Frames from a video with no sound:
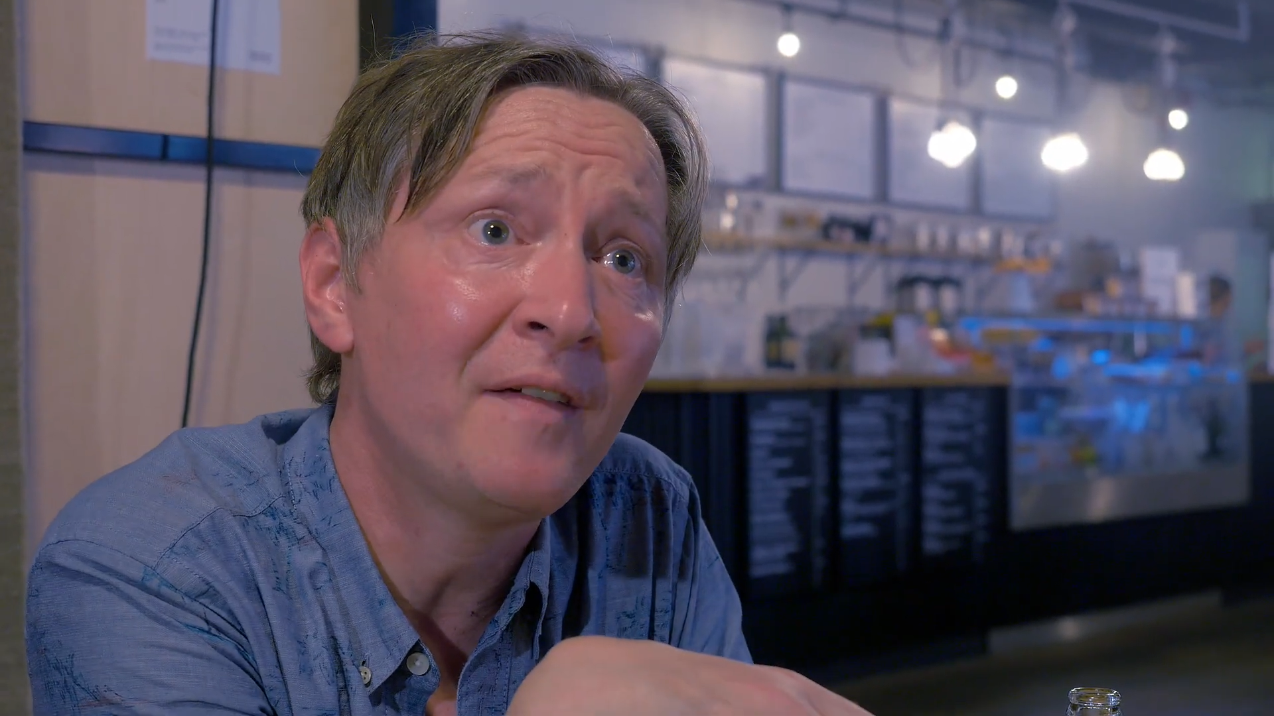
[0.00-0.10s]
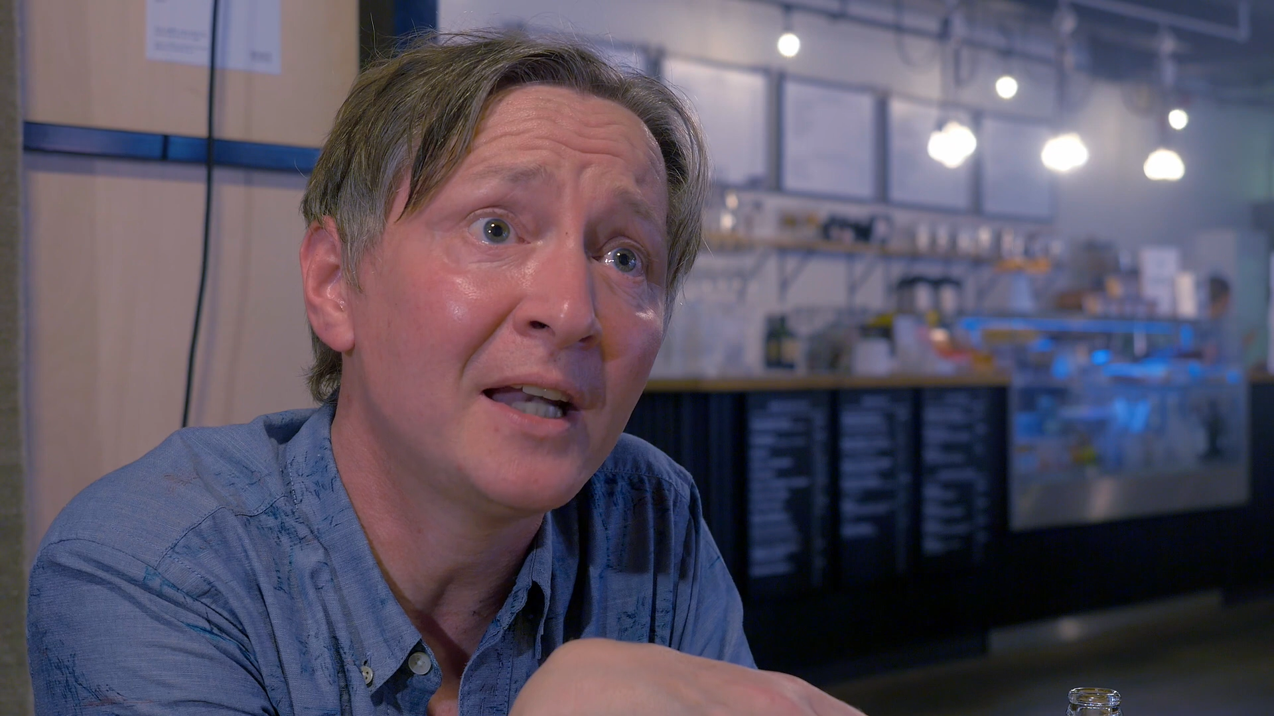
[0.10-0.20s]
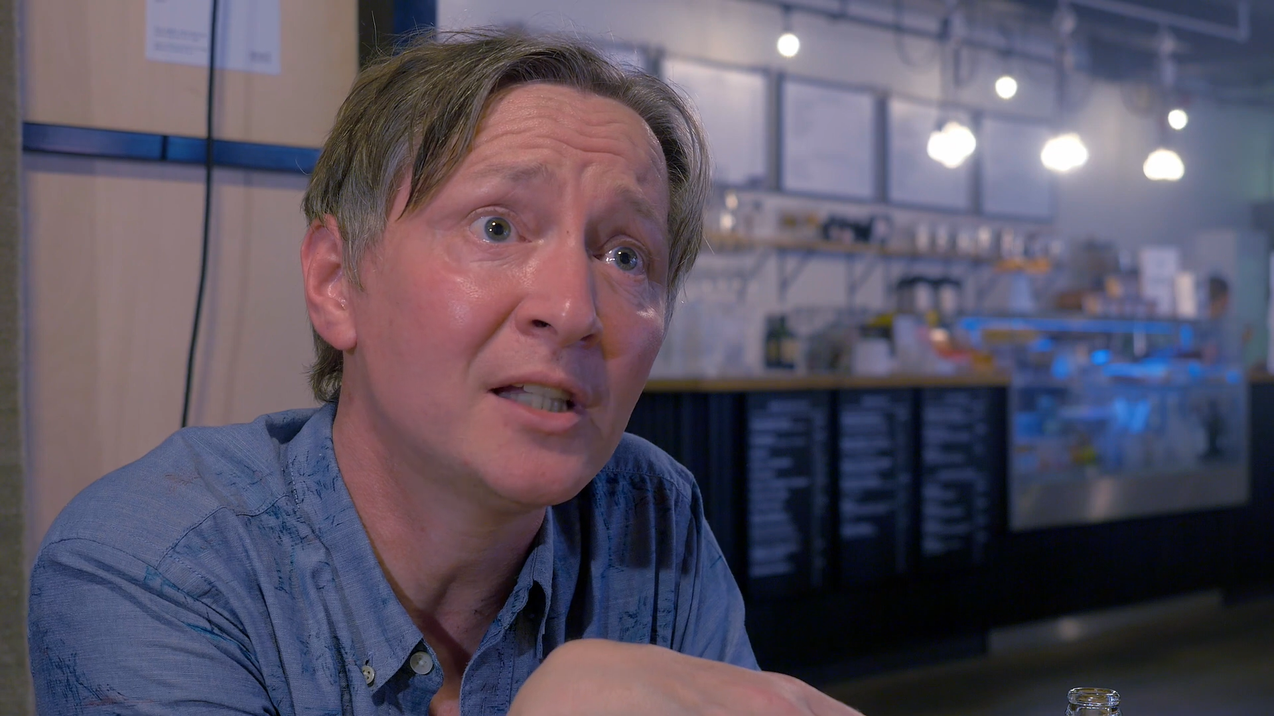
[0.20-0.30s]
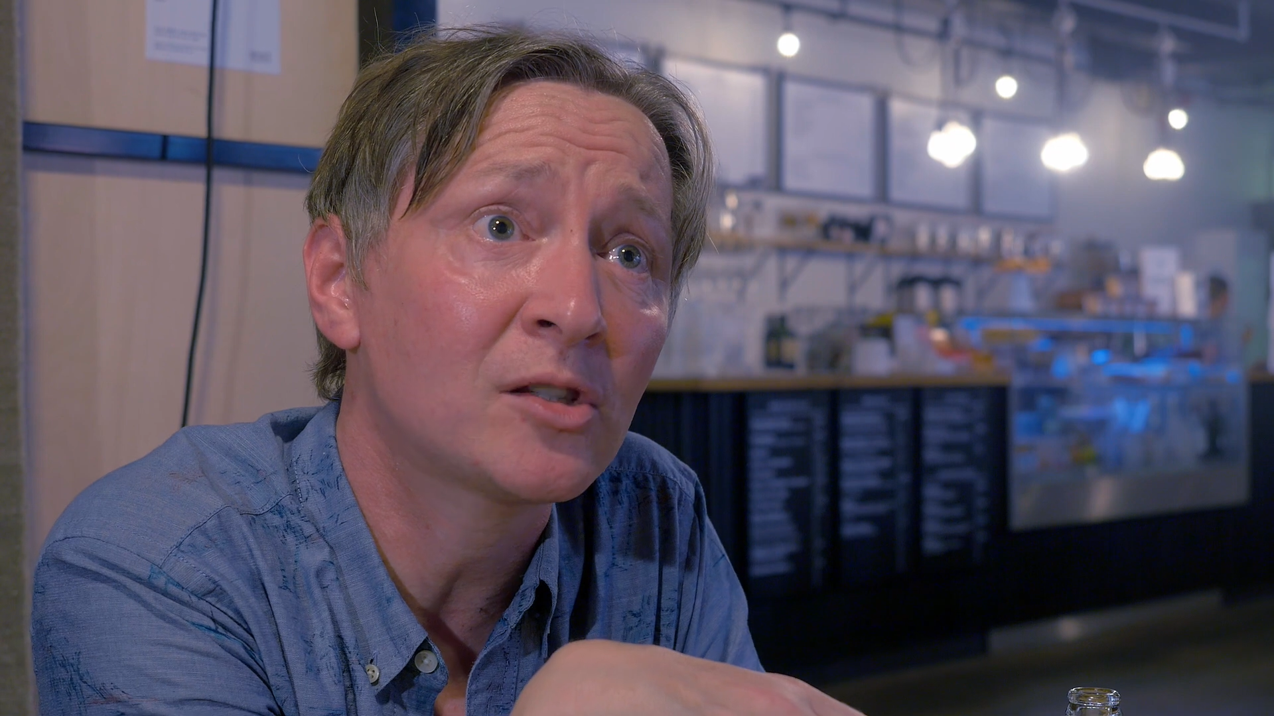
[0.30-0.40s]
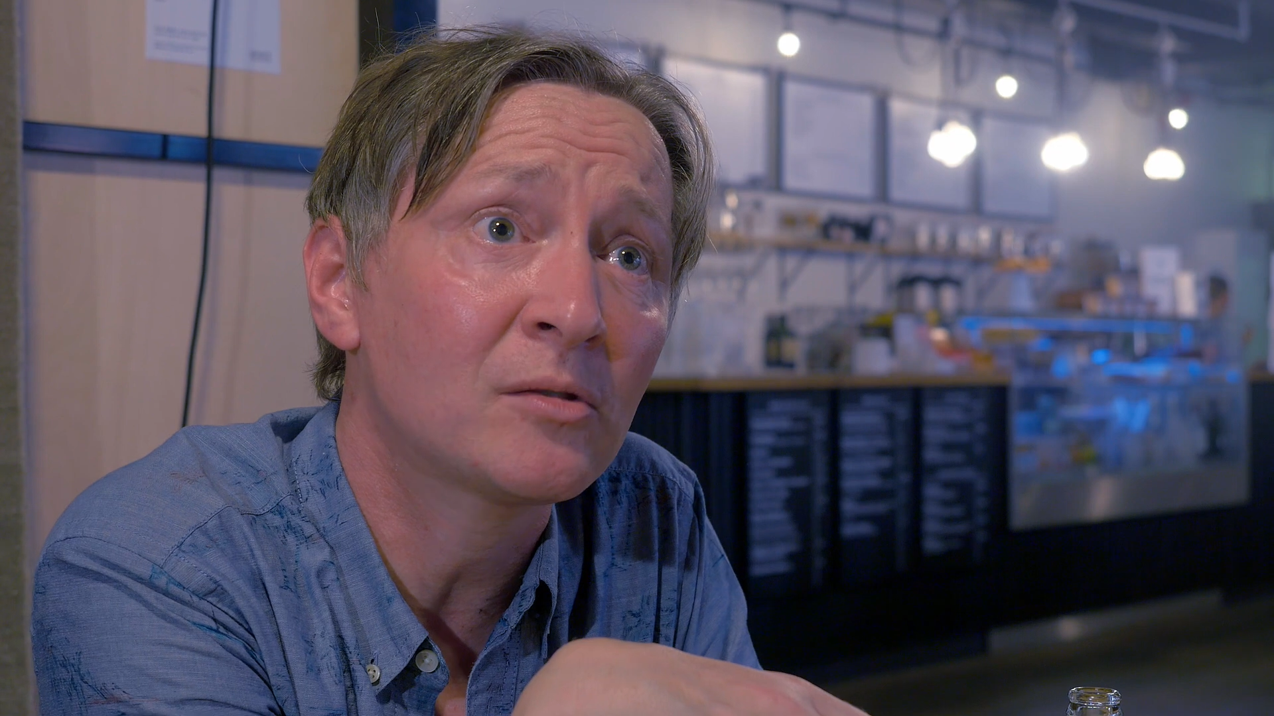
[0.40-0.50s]
are
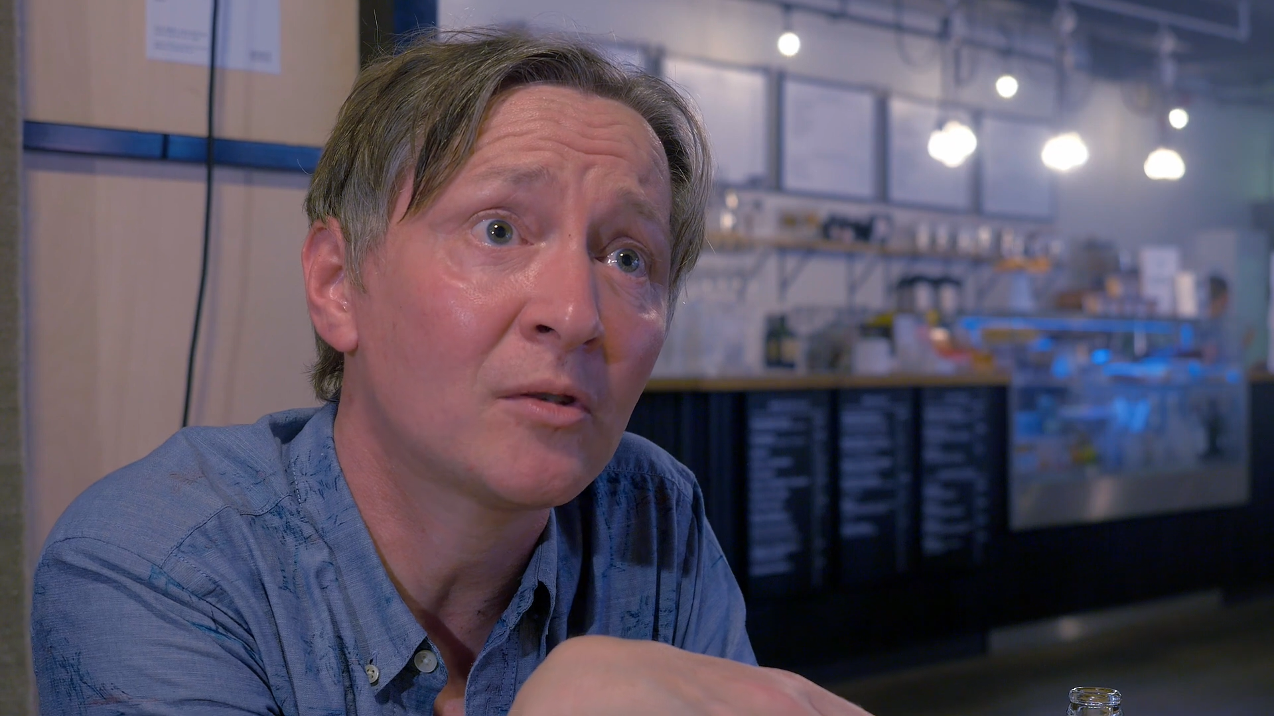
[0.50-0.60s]
very